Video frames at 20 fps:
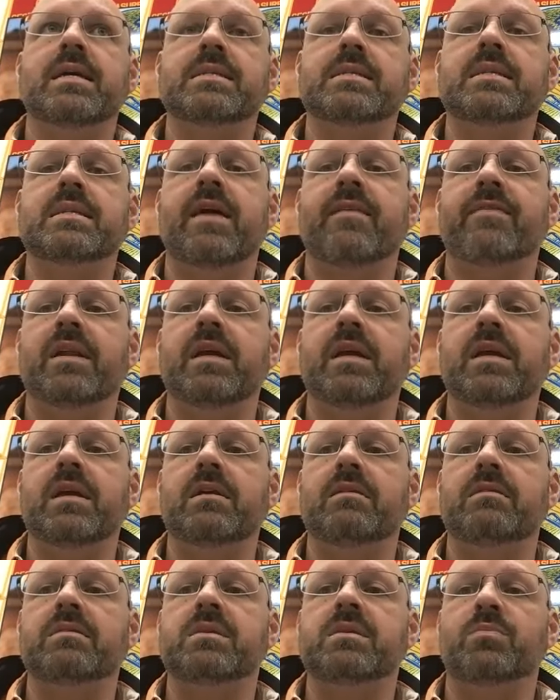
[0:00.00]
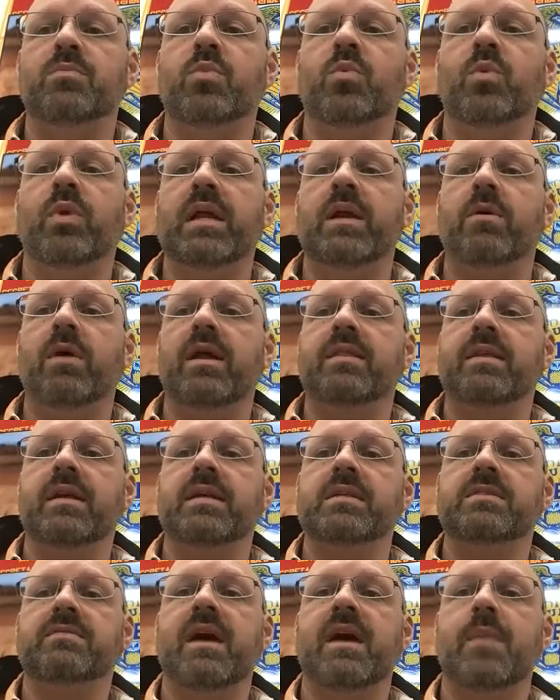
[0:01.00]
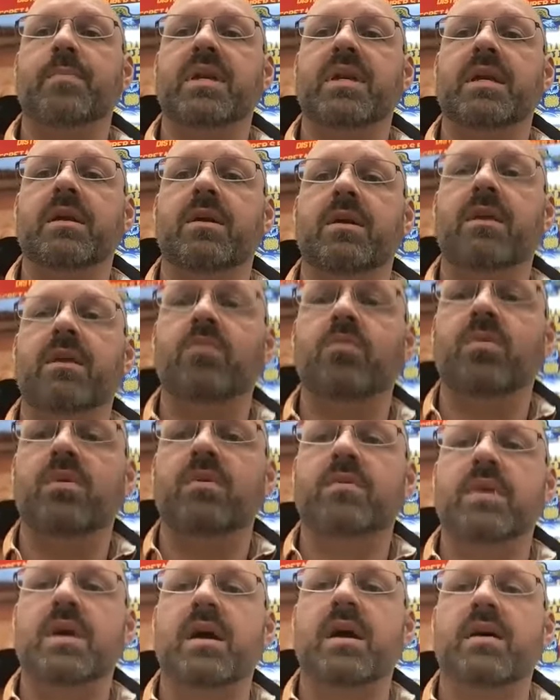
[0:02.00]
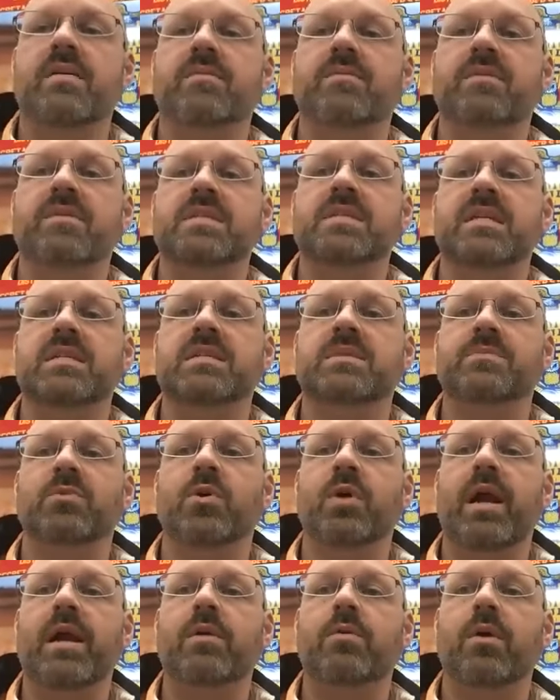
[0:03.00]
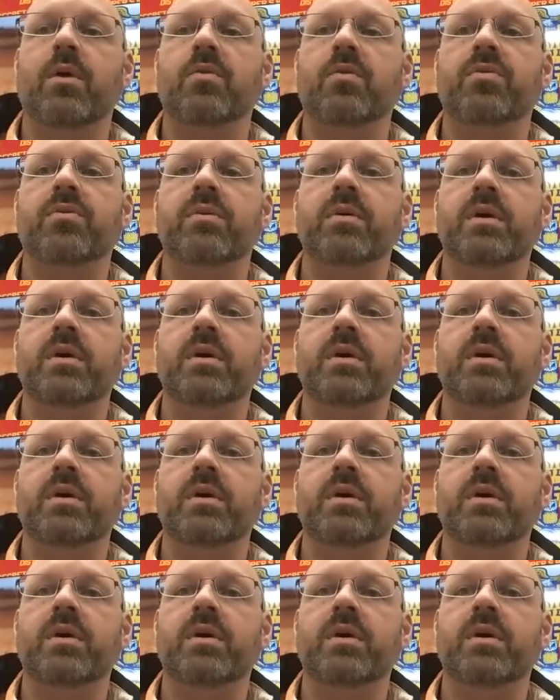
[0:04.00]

has definitely, some really great things have happened here, and it's seen some great growth.